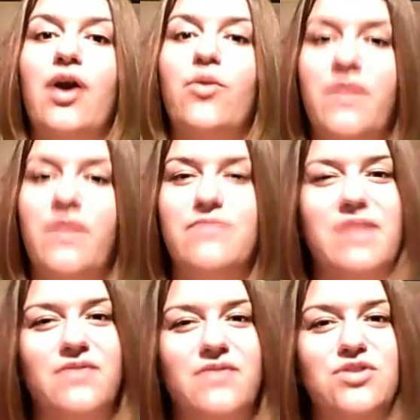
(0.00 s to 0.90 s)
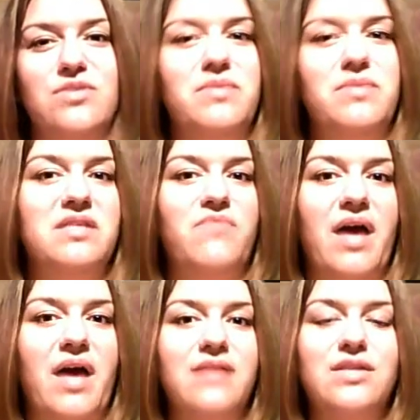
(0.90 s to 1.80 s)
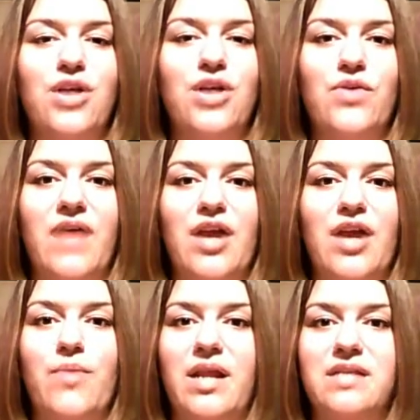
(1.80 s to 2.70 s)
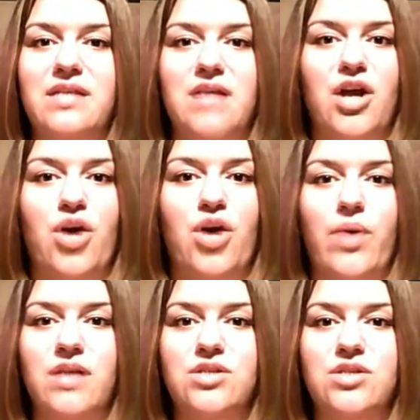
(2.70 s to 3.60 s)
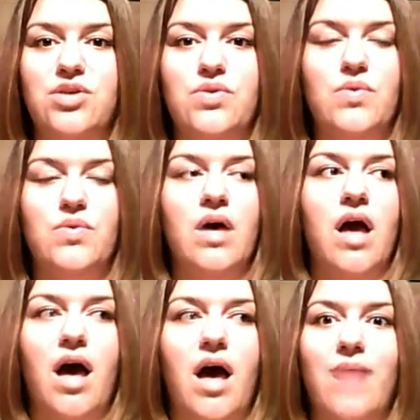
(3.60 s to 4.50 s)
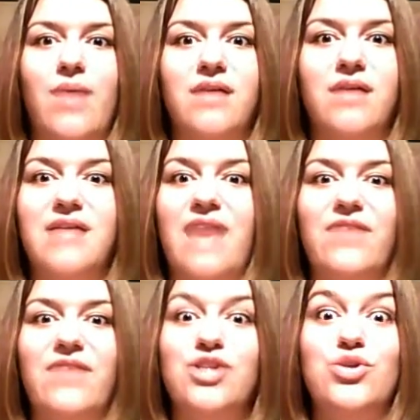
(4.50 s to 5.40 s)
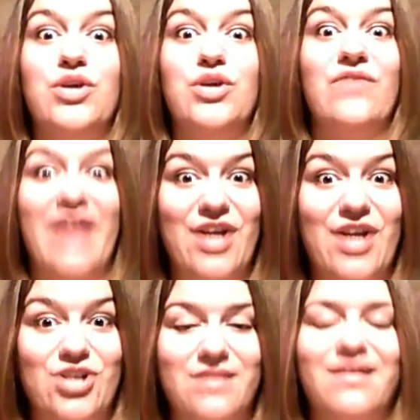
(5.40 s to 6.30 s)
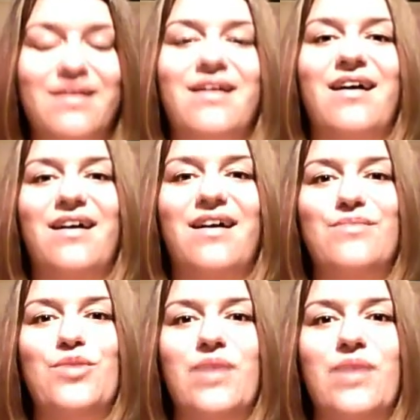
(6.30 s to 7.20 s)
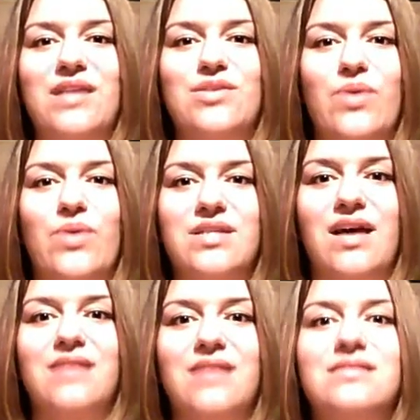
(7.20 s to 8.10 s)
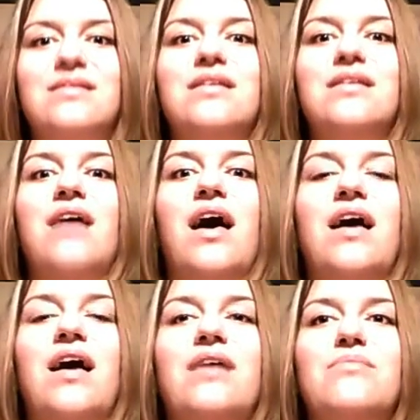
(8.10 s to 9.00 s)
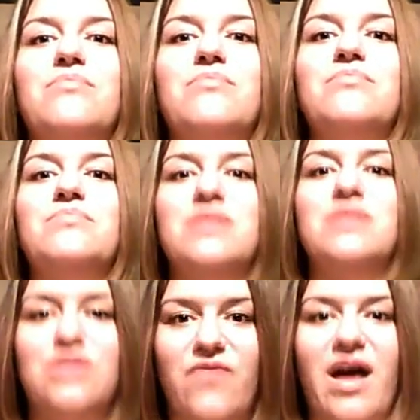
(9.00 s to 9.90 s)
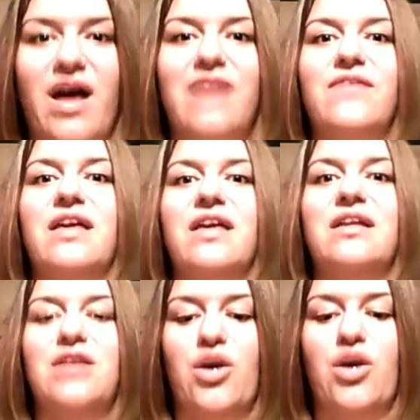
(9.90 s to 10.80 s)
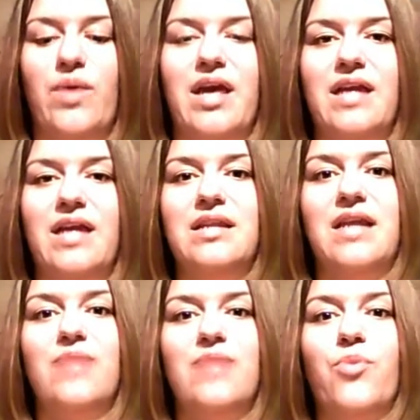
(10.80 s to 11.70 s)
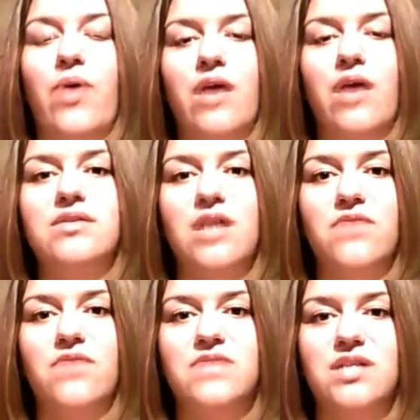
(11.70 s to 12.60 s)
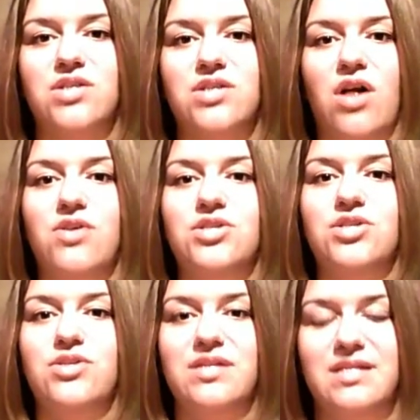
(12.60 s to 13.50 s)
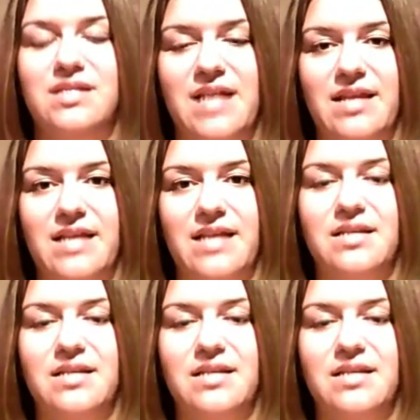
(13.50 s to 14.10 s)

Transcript: that gives you some peace of mind to know that your money is not going to us having a 2-year vacation. Your money is going to us to survive and going and pouring ourselves into college students in Thailand.